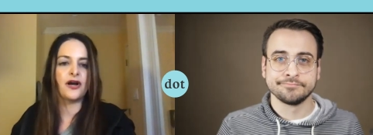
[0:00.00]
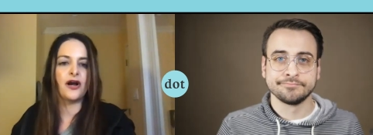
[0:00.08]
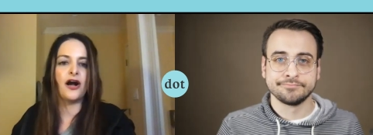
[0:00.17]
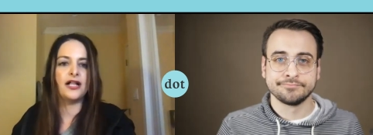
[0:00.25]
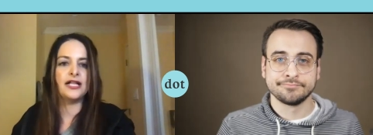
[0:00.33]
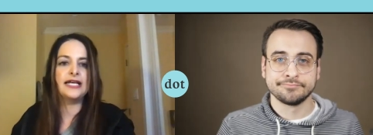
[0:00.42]

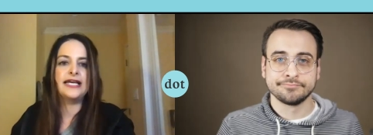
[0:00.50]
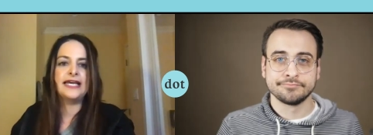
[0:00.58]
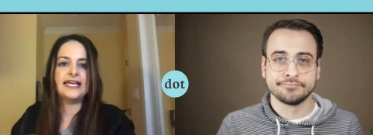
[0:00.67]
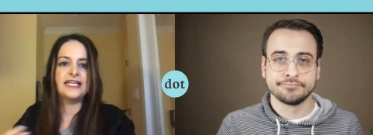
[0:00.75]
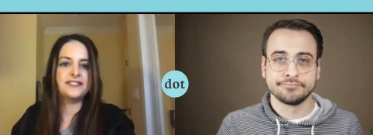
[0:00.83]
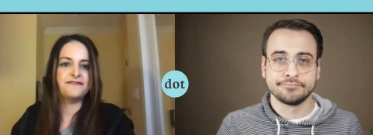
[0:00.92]
Speaker 1: all
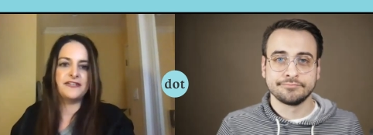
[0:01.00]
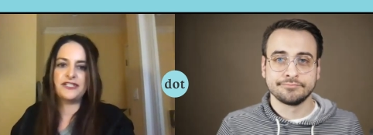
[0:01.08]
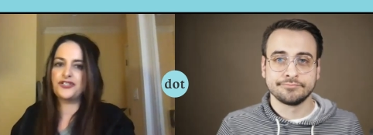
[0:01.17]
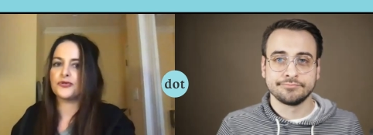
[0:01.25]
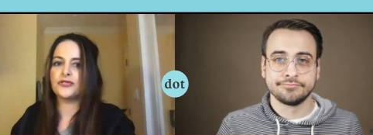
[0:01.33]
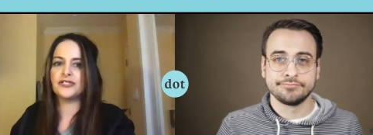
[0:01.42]

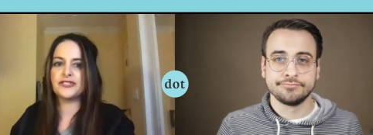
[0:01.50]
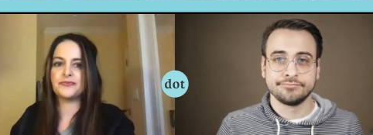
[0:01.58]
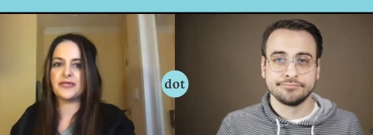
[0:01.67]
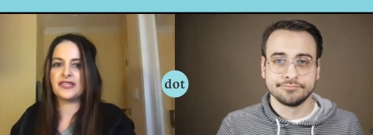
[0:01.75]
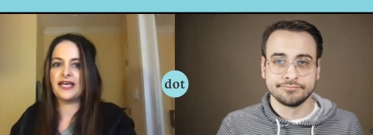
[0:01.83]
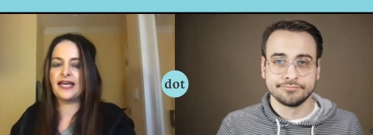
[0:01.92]

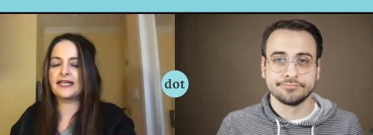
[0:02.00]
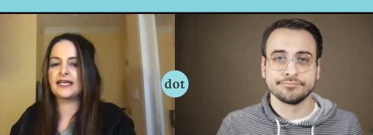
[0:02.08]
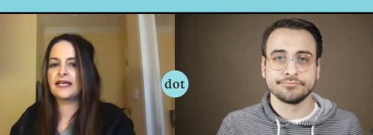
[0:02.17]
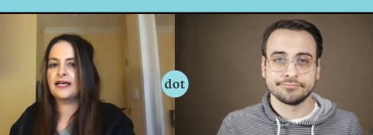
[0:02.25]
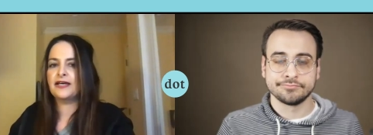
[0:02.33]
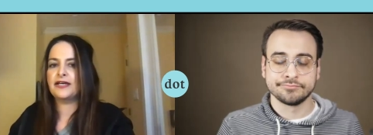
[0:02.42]
individuals with
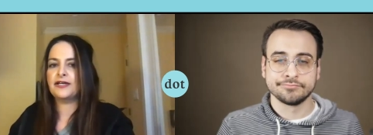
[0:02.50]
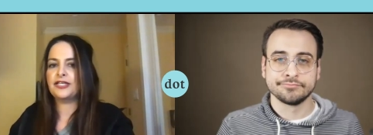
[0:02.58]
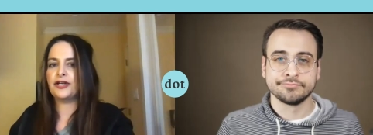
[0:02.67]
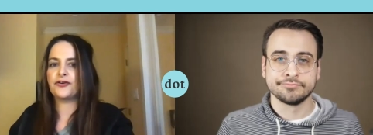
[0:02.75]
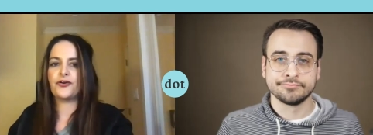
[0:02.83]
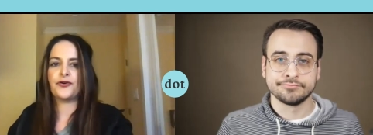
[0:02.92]
like
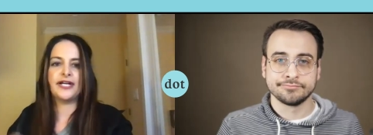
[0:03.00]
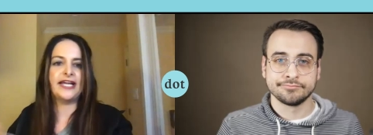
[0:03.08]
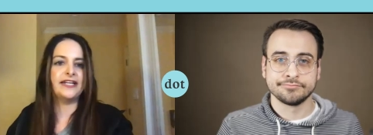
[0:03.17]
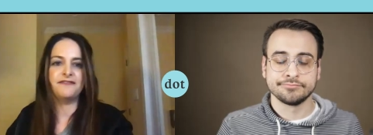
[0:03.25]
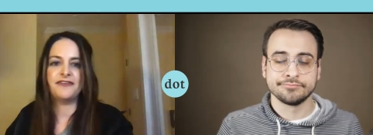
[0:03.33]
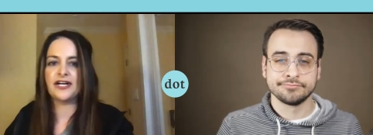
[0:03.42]
you know
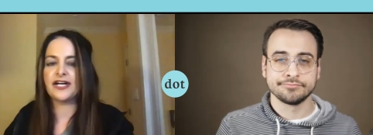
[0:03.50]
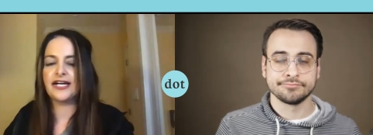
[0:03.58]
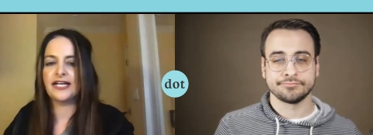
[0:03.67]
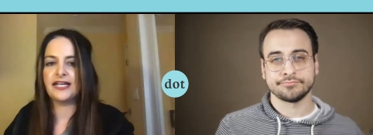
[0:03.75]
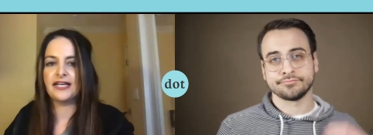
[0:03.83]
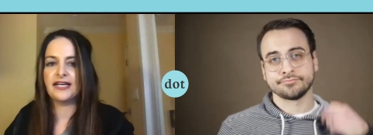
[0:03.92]
created
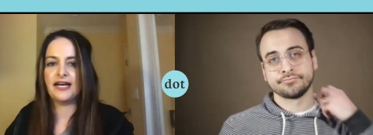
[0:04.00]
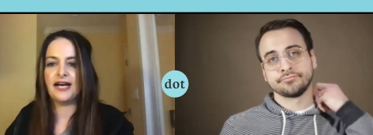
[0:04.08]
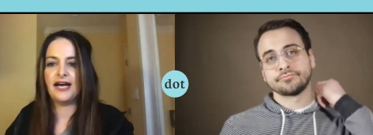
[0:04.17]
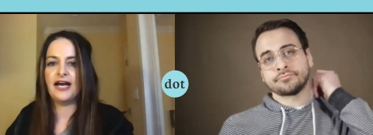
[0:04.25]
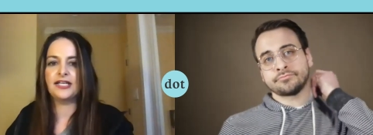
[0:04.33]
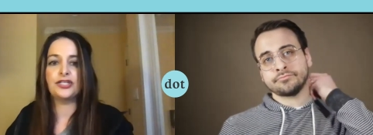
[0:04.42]
very
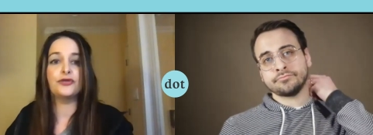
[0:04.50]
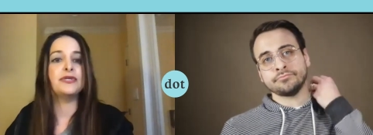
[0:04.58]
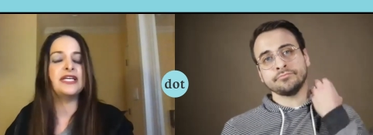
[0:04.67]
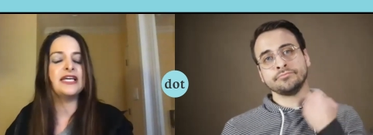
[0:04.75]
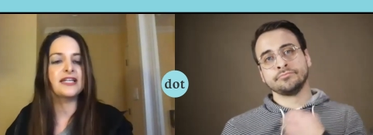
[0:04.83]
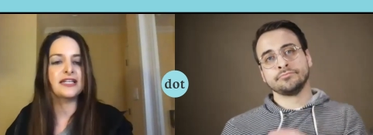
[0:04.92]
uh,
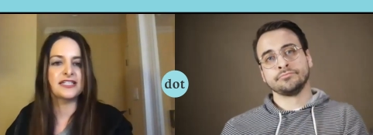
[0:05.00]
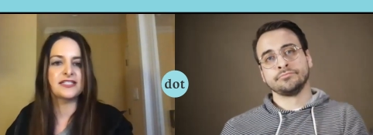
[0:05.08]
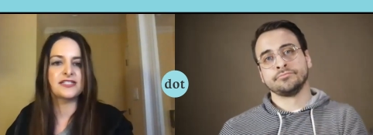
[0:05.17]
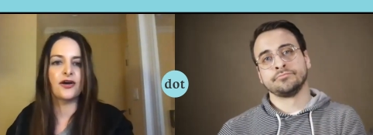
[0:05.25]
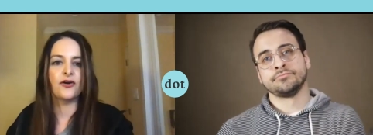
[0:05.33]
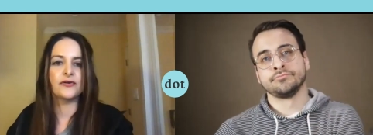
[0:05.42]
uniquely
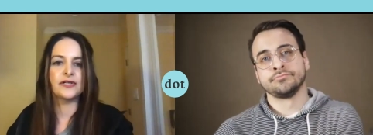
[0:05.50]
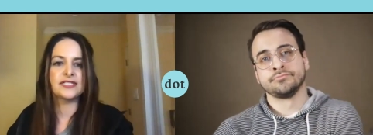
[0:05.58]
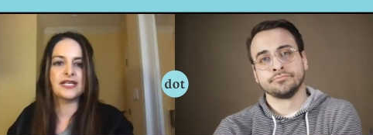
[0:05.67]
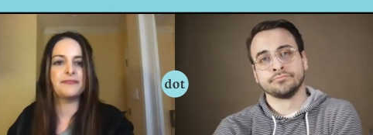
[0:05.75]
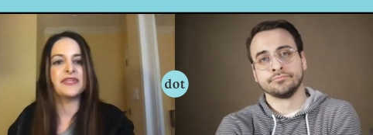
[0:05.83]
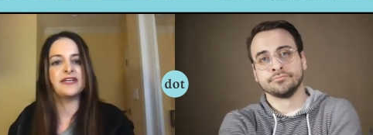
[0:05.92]
so
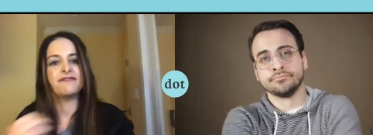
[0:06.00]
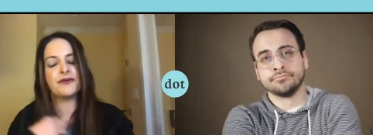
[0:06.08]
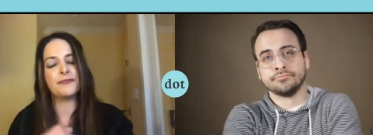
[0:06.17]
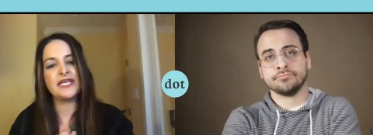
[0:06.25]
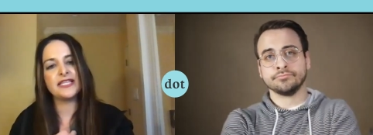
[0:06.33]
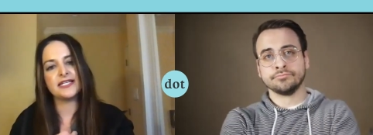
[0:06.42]
something
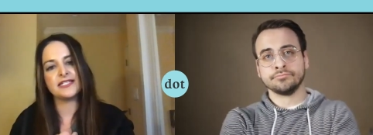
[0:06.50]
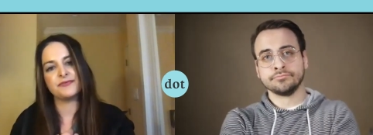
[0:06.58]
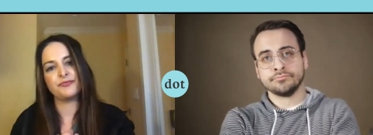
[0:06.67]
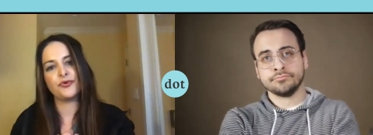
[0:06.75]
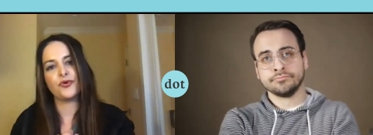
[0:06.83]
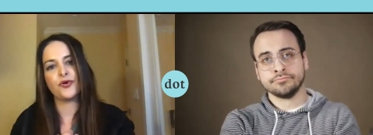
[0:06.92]
for me
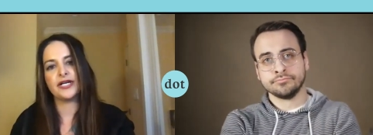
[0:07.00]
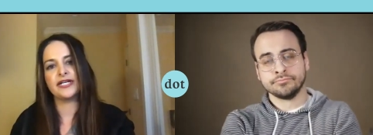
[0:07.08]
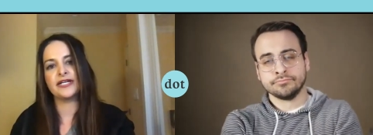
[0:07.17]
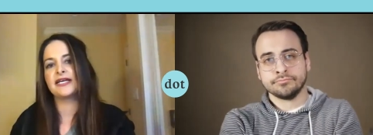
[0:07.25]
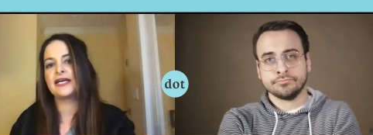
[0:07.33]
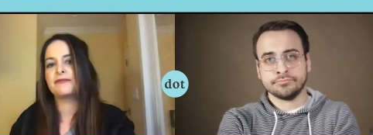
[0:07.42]
that's
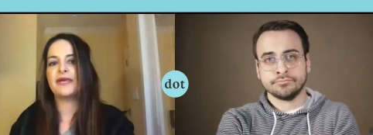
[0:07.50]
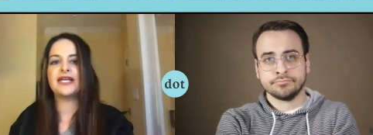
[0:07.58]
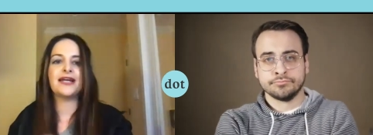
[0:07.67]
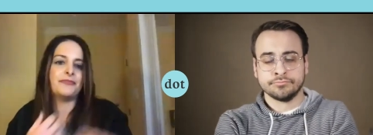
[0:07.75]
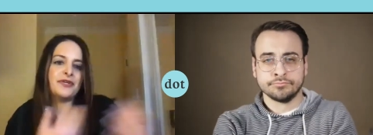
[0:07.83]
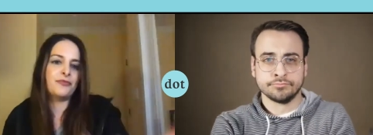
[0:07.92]
important
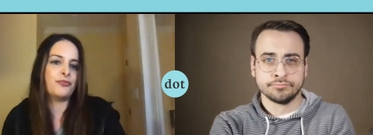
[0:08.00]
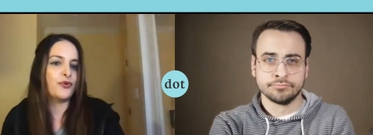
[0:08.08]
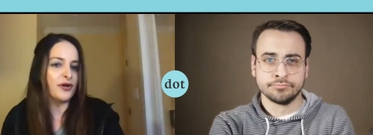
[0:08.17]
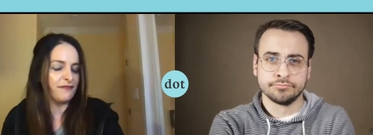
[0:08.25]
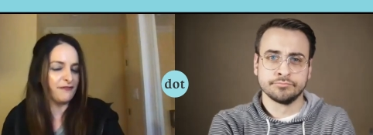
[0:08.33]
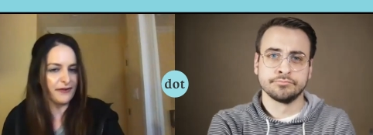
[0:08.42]
may not be
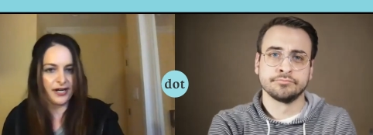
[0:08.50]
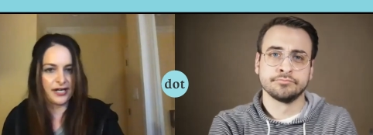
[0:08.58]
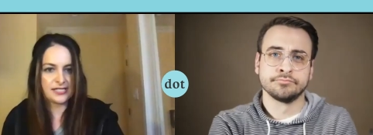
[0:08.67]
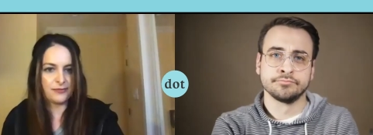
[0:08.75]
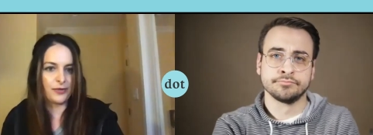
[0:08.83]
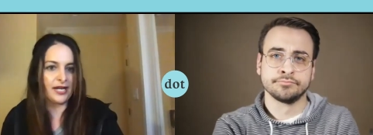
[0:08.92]
important
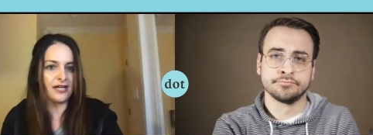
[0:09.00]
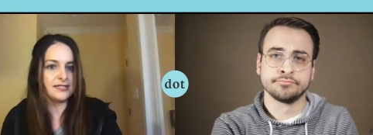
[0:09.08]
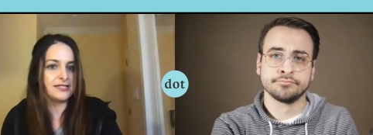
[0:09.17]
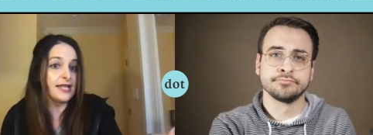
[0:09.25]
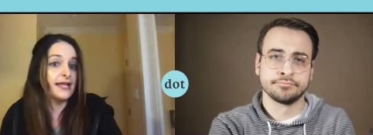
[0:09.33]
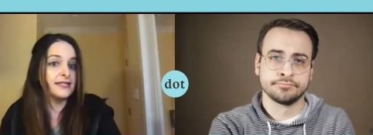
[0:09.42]
for someone
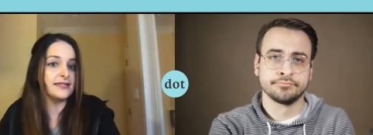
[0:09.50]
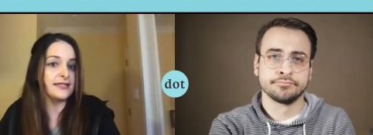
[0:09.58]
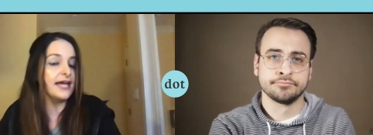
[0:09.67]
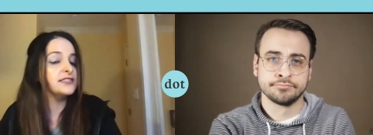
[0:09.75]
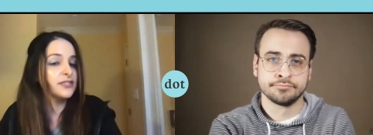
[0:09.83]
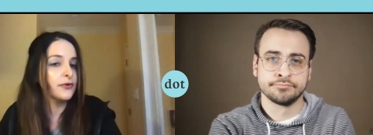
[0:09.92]
else and that
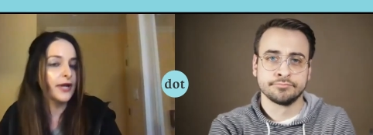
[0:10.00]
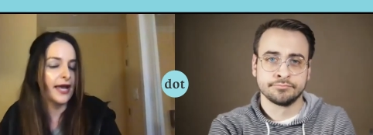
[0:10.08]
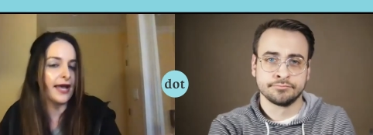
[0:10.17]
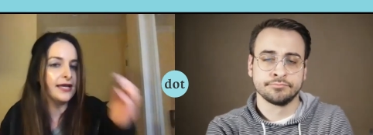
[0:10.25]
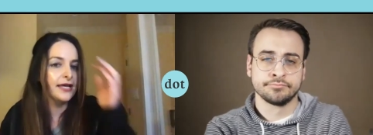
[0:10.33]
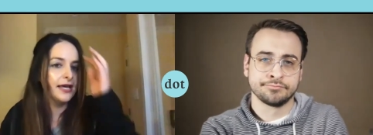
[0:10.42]
that's
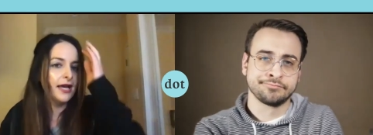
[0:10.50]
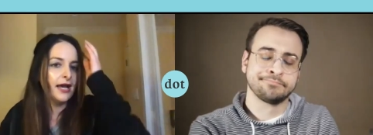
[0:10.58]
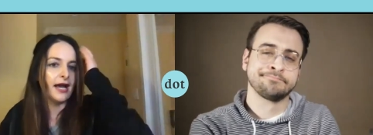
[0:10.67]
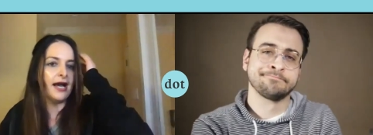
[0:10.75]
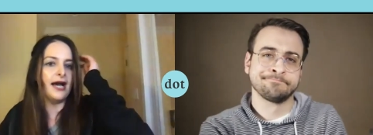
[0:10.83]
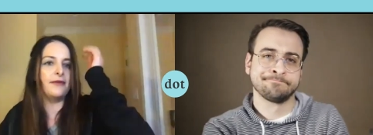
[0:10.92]
okay
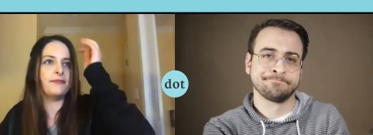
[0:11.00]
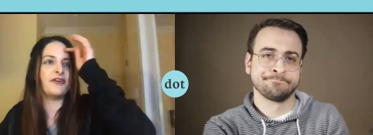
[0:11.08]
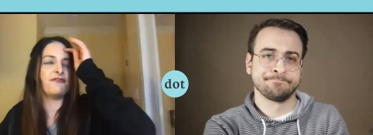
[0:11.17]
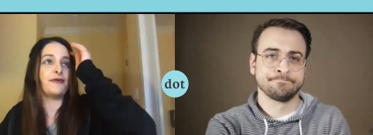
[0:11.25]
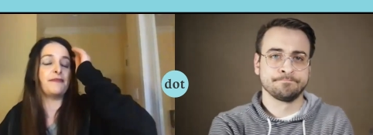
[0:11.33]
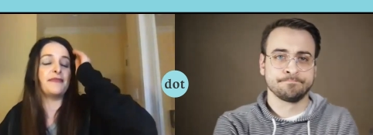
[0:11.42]
um,
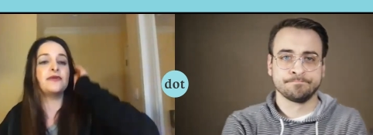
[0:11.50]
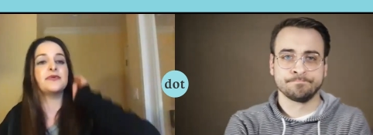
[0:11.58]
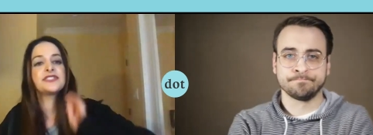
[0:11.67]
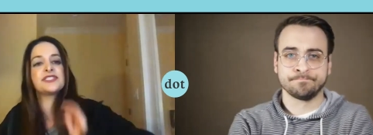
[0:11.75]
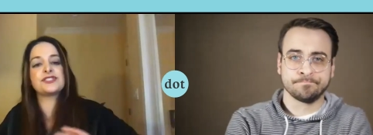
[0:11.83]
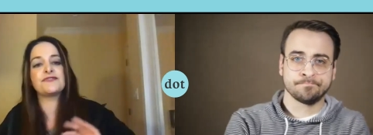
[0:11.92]
but for me,
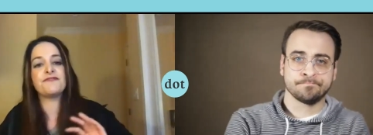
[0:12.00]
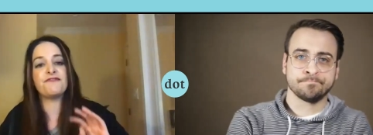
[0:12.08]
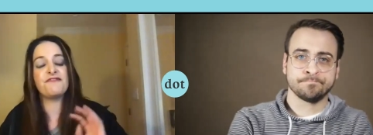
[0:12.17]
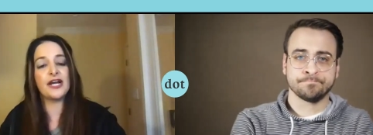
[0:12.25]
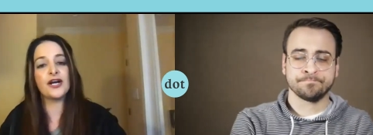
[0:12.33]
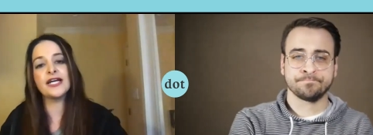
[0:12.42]
what's mm-hmm.
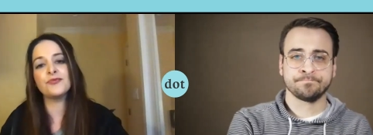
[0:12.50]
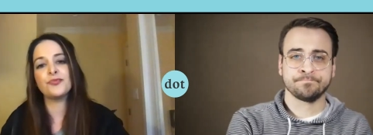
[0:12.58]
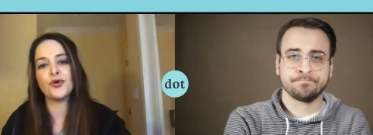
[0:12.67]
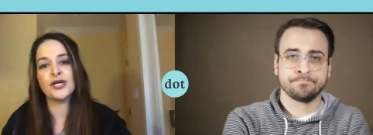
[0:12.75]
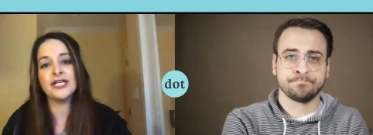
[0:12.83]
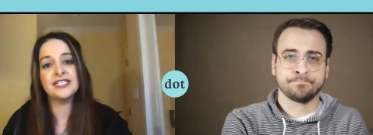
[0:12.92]
very
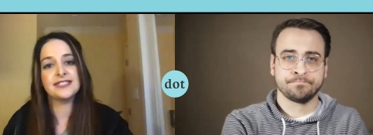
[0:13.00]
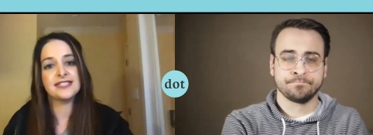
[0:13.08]
important is